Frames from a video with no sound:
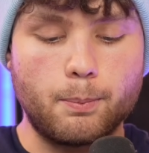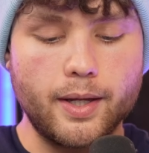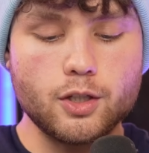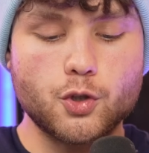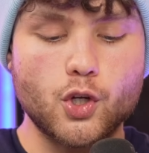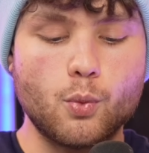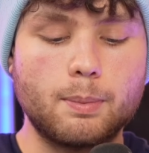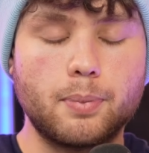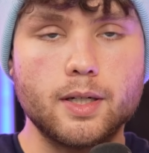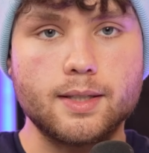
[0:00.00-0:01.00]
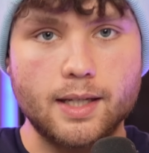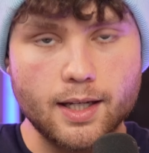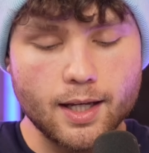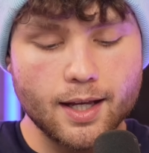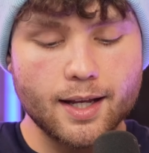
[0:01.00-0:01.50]
Bitch, you a
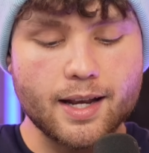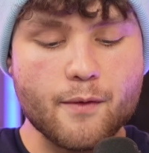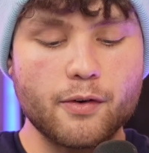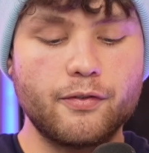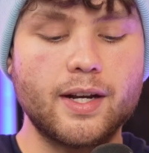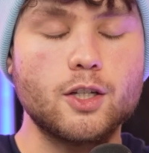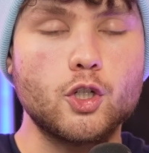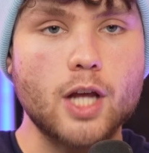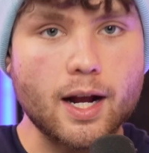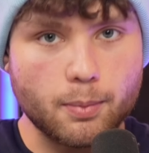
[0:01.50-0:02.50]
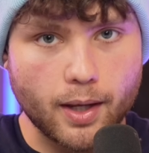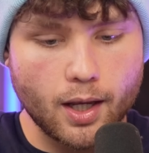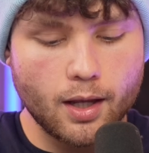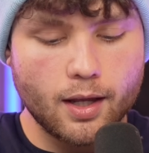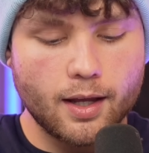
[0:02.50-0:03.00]
pussy. Never finna check
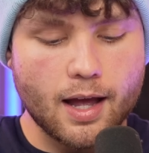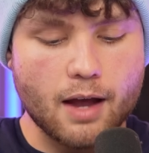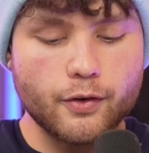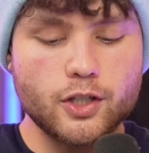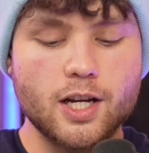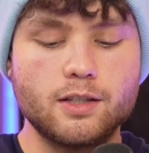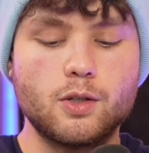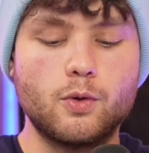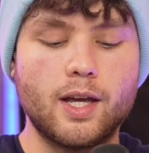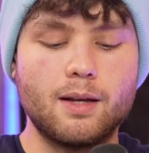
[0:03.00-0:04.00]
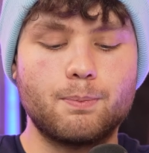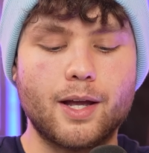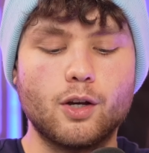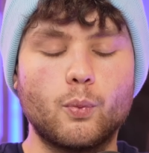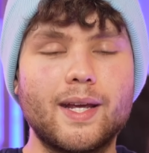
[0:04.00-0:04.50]
me. Every chance you get,
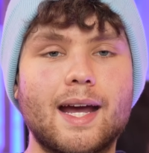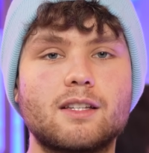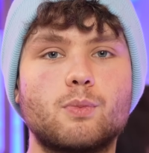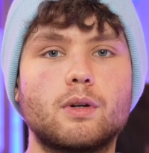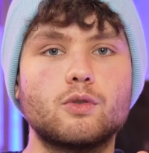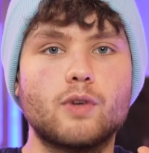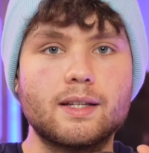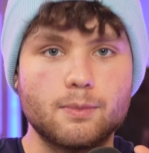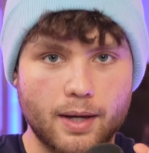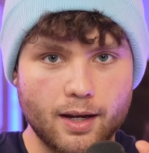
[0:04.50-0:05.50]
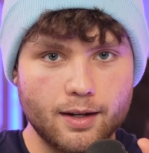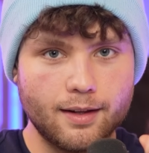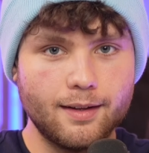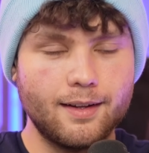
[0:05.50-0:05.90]
bet your weak ass won't address me.